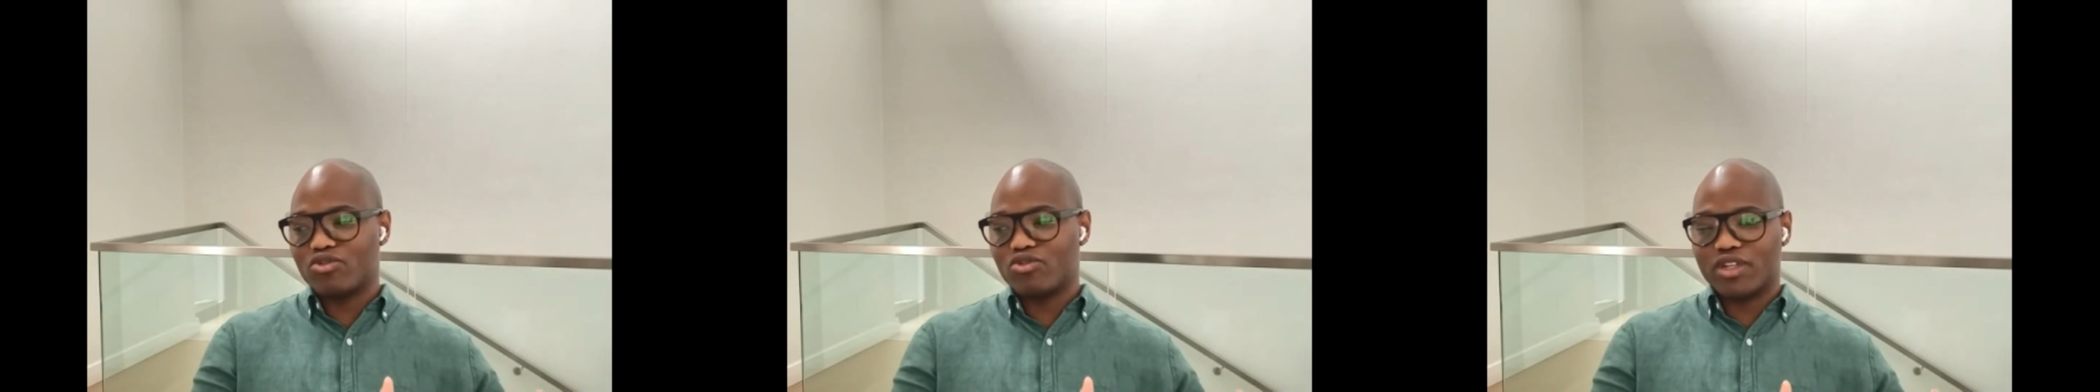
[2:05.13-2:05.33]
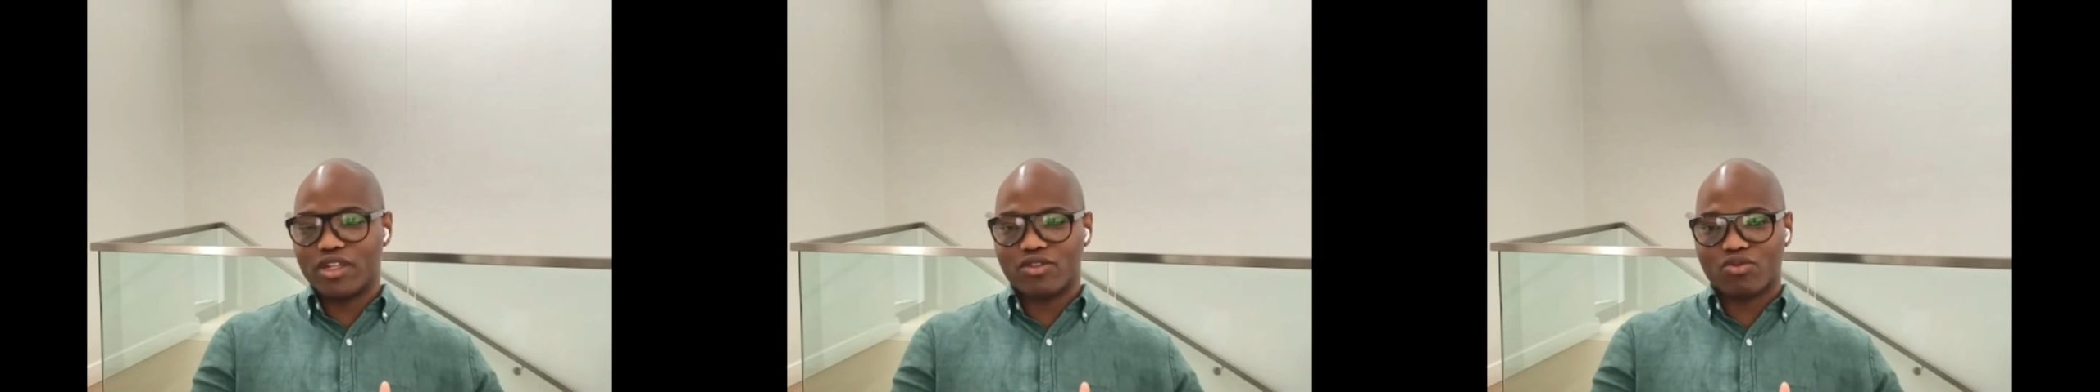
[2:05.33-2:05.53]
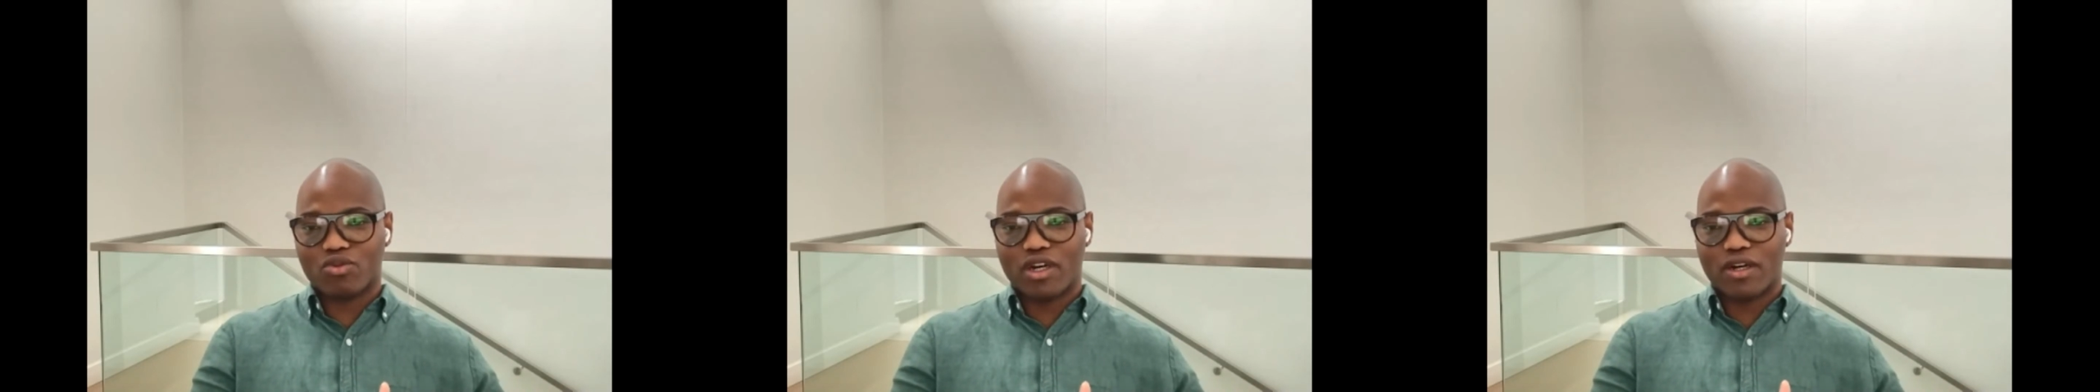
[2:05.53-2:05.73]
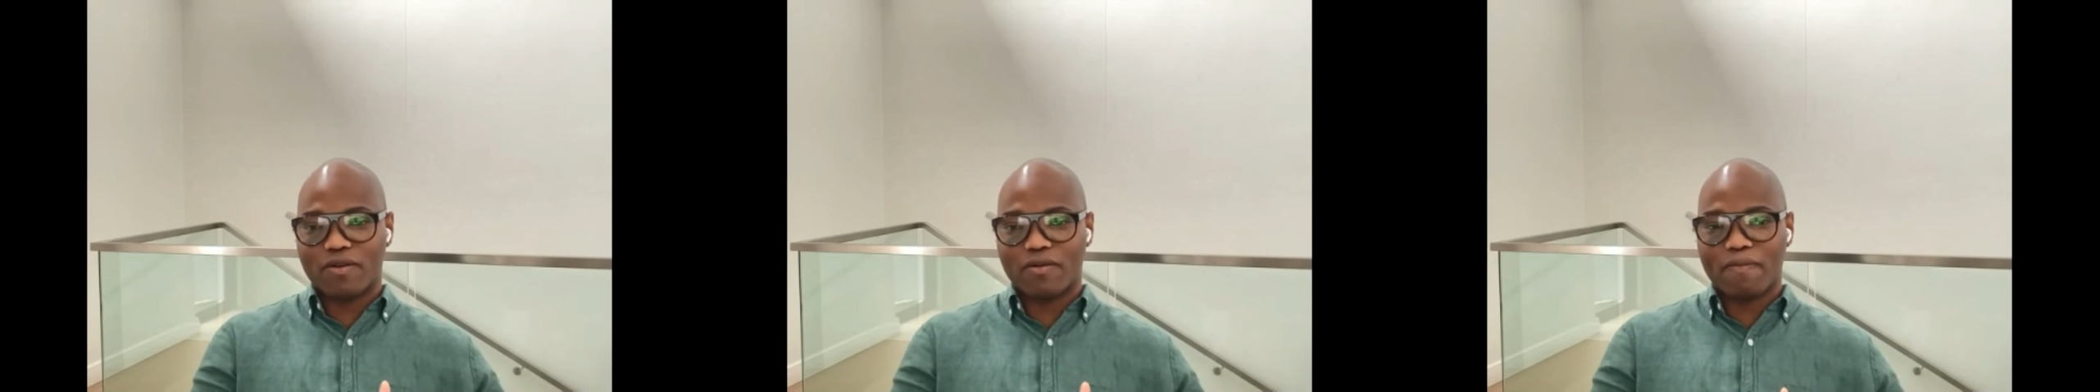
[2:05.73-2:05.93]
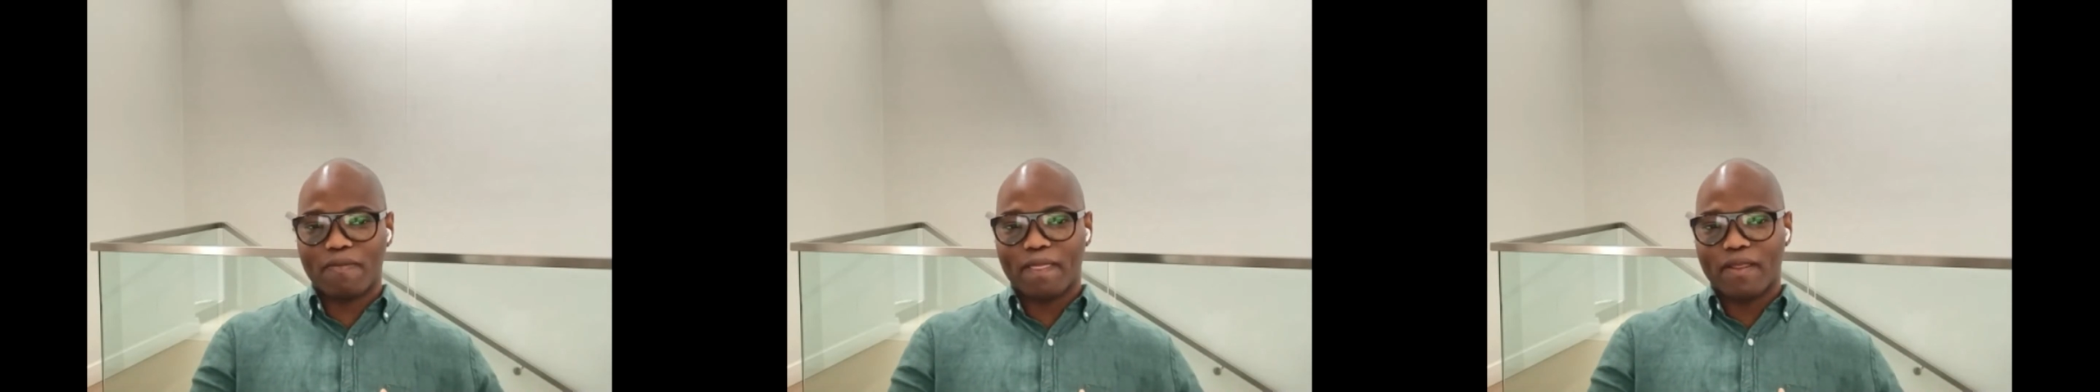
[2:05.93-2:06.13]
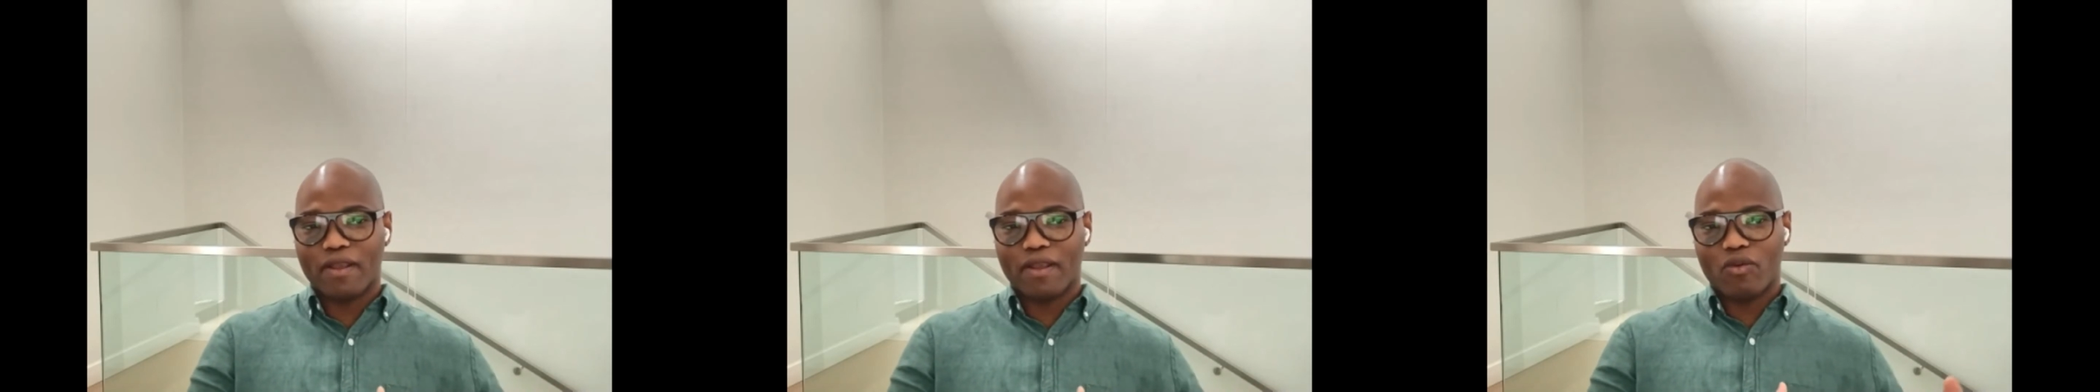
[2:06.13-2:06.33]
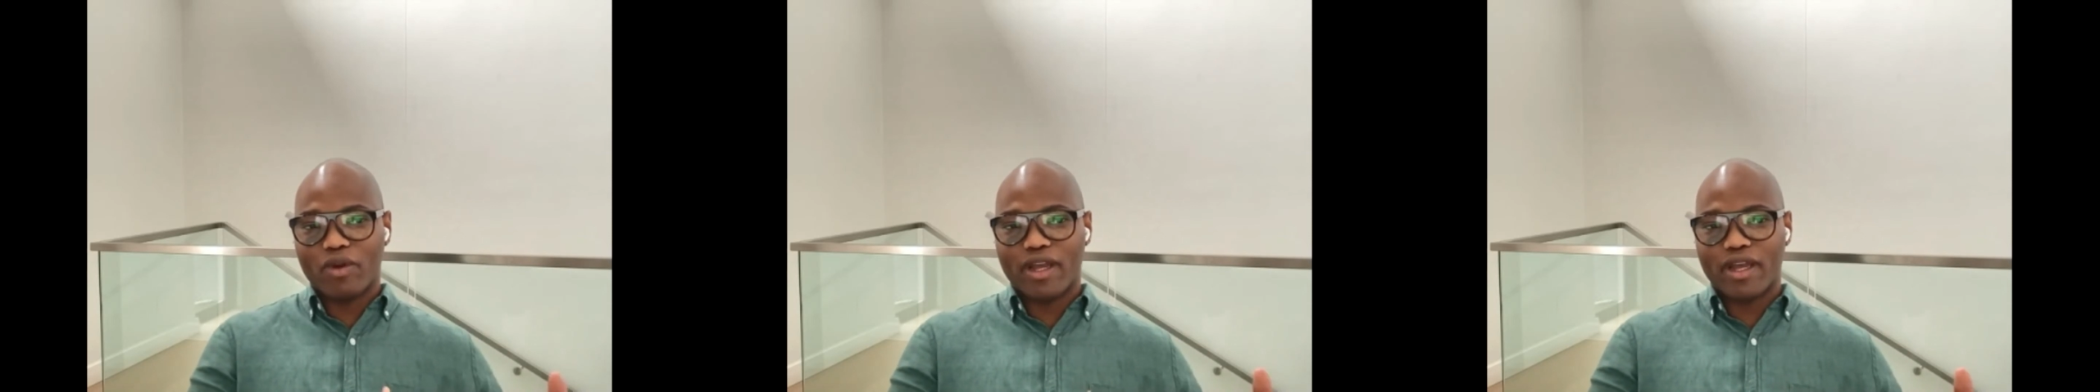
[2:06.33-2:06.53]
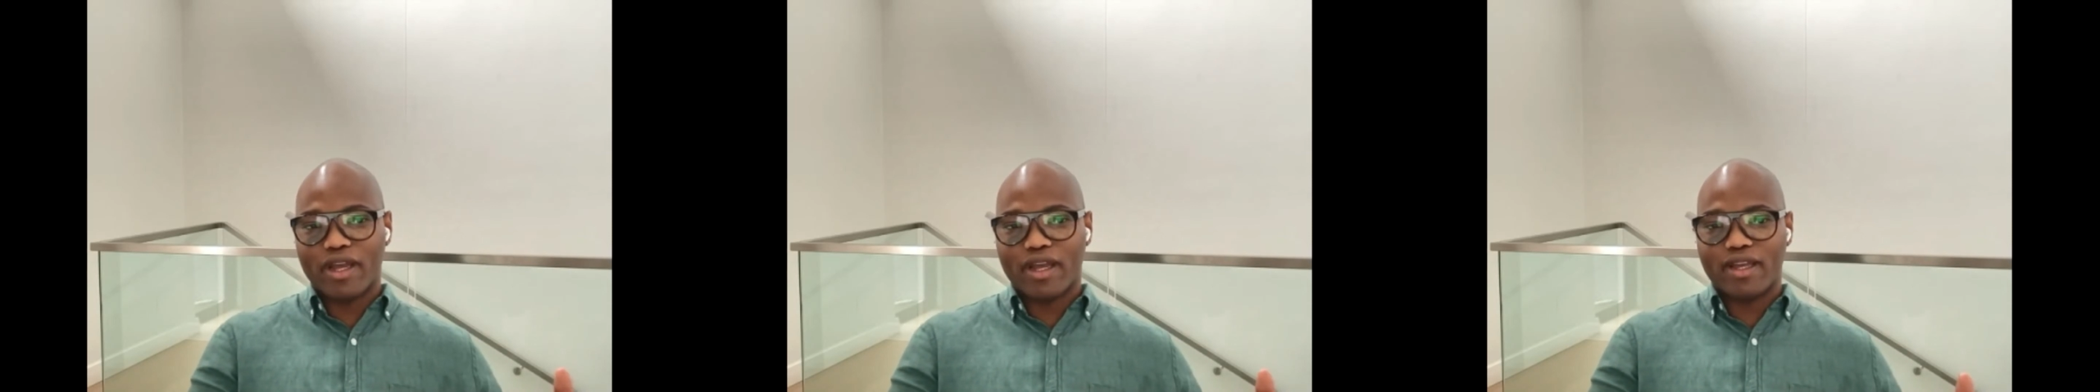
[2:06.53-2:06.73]
to it as well,
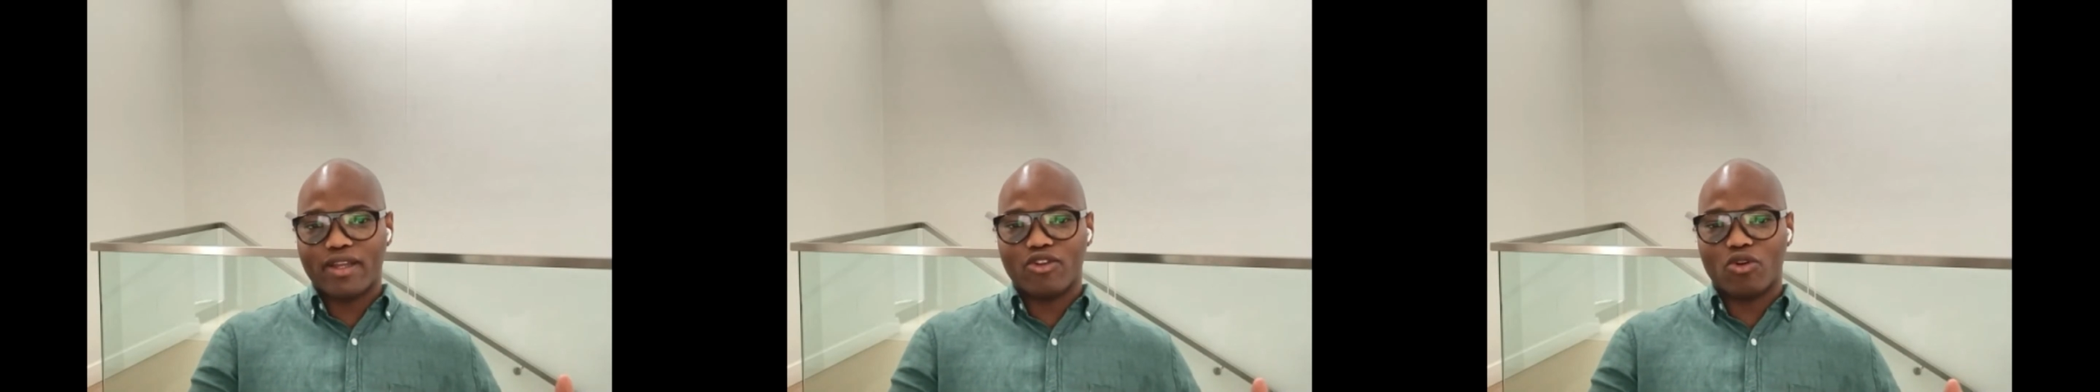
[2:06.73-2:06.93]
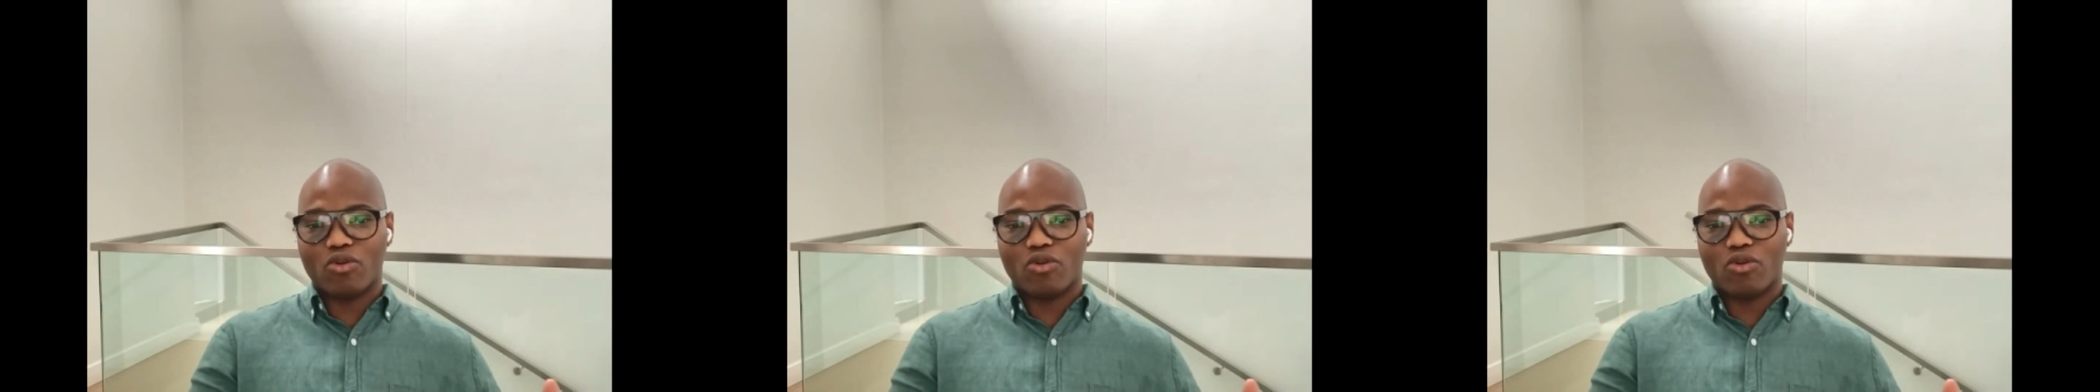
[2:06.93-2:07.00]
where,